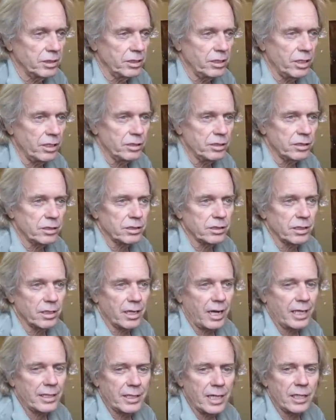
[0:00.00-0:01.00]
there's
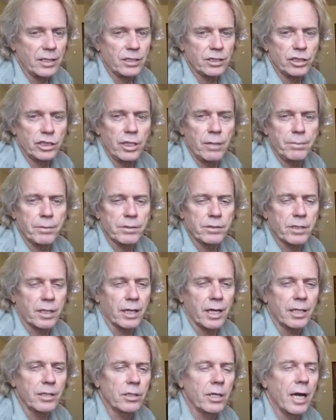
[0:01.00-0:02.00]
I take the cheapest
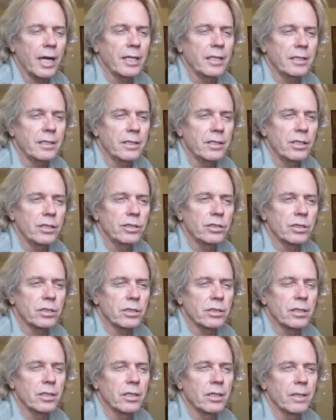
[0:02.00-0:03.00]
thing I, I there's
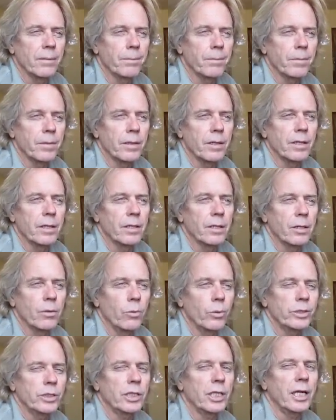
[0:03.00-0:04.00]

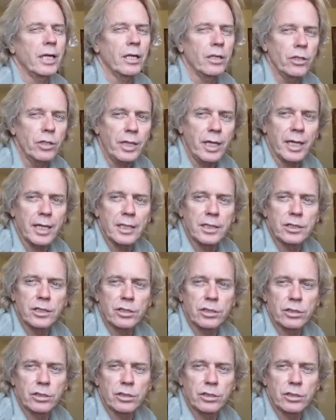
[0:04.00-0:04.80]
what you got to look at it is